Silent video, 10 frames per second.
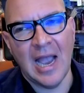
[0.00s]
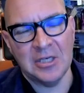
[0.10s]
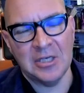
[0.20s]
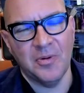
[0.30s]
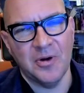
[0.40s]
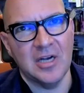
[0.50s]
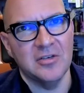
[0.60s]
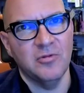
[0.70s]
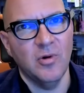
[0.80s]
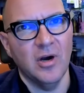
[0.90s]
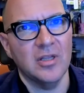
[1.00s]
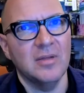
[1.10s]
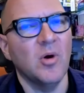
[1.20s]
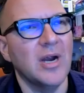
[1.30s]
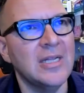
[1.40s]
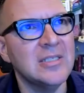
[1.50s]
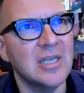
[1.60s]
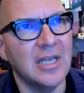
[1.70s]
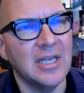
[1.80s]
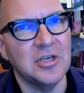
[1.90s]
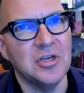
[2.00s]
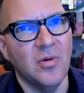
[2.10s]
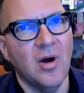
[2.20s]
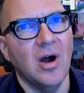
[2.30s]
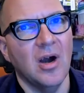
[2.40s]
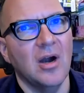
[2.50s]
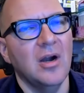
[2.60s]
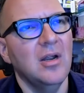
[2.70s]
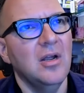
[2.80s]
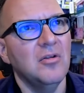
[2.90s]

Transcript: actual productive work the more insulated you are